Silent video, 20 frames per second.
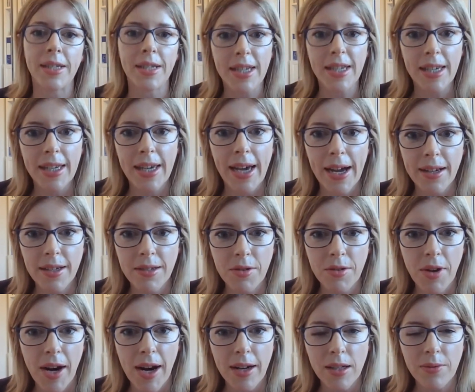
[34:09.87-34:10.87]
tea
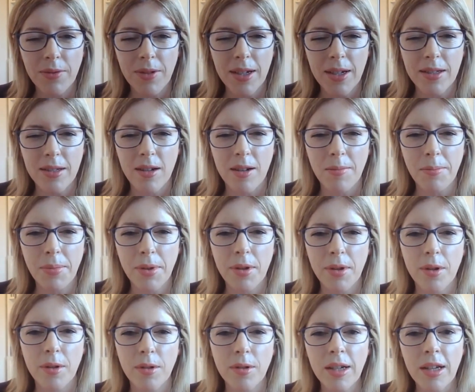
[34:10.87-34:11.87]
extract, for
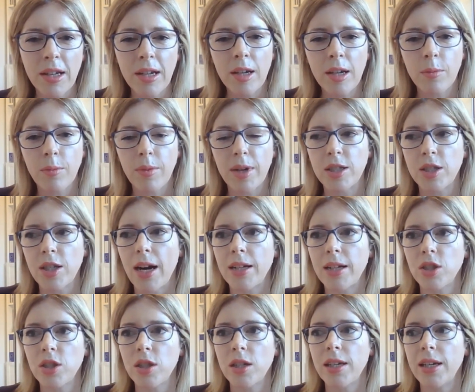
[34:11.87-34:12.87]
example, which
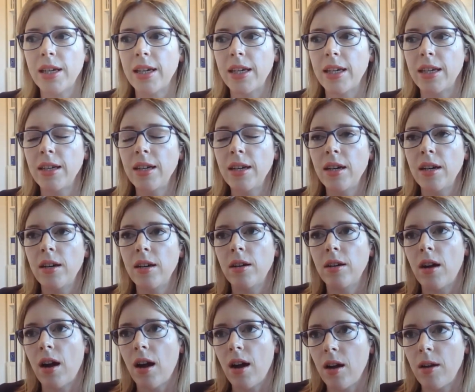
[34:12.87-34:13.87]
actually
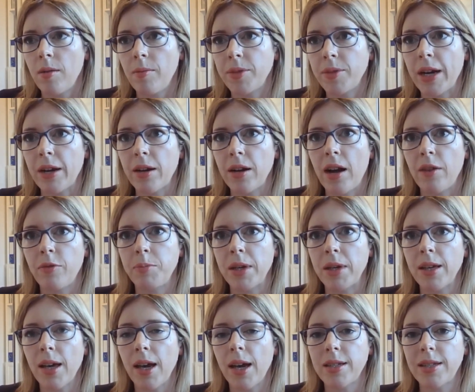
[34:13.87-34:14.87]
there have been
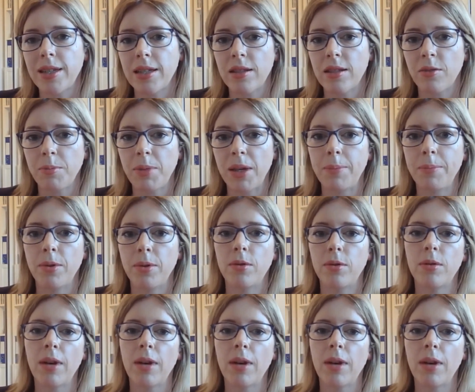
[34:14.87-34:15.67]
cases of people